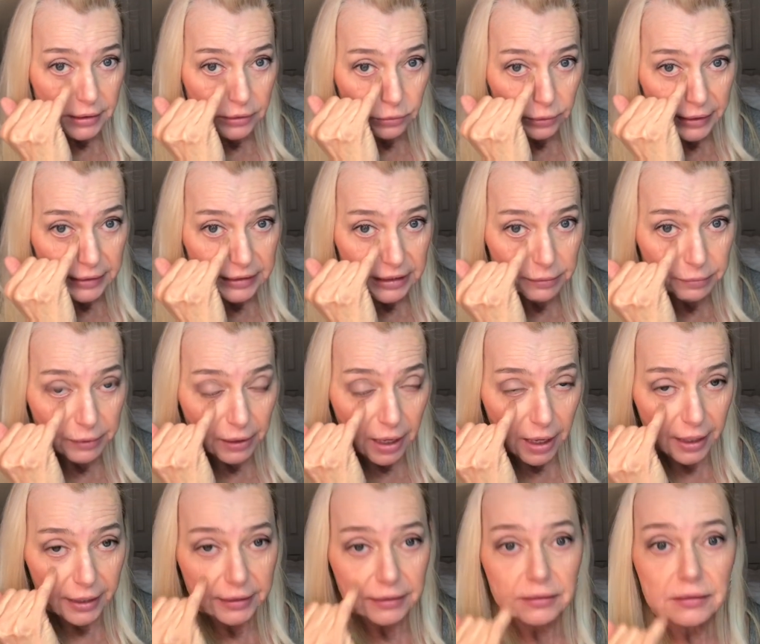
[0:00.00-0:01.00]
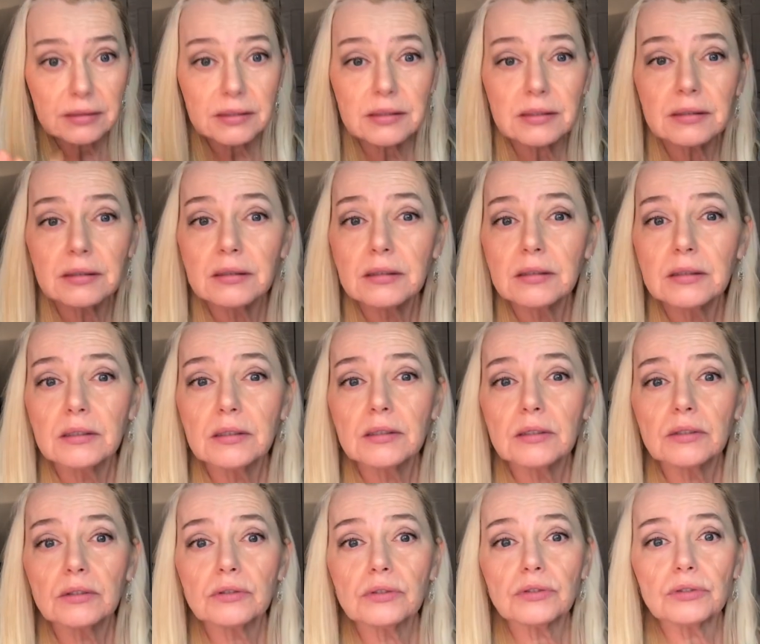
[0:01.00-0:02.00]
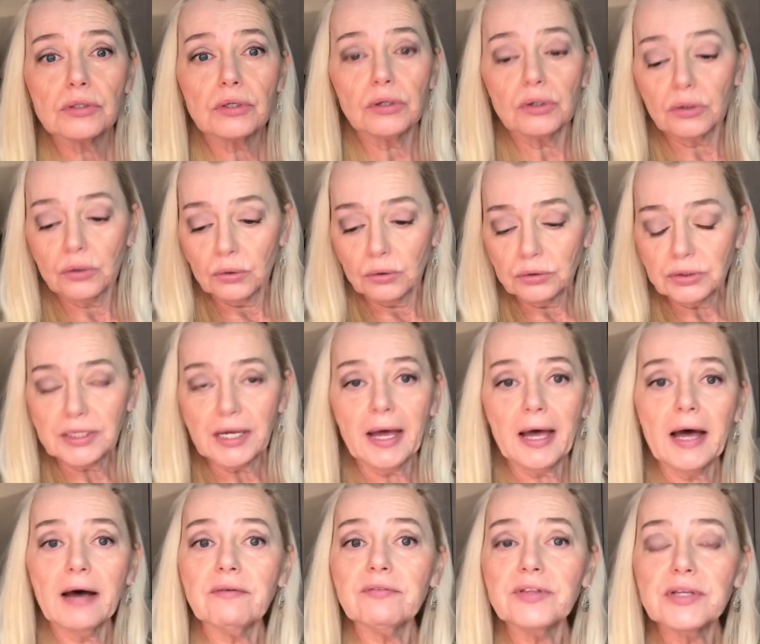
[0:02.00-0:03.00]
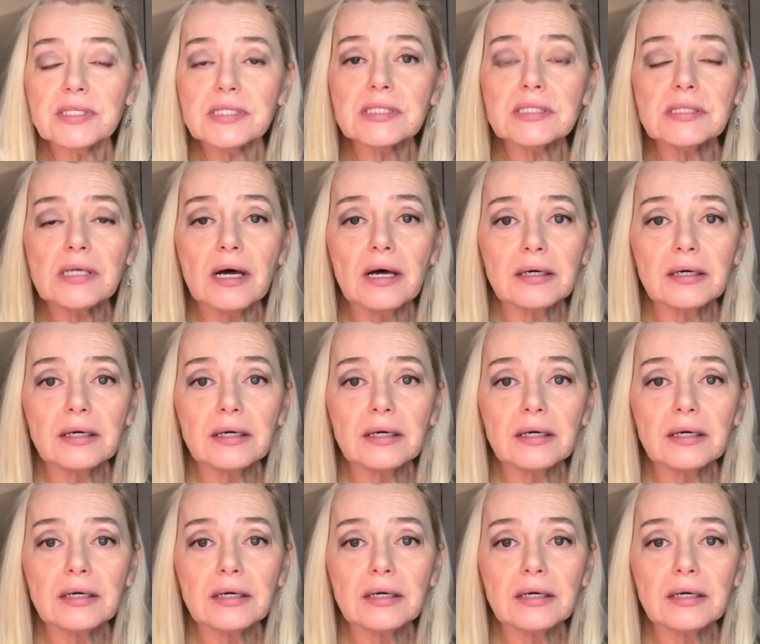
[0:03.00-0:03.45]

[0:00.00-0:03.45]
these really deep lines. So to have this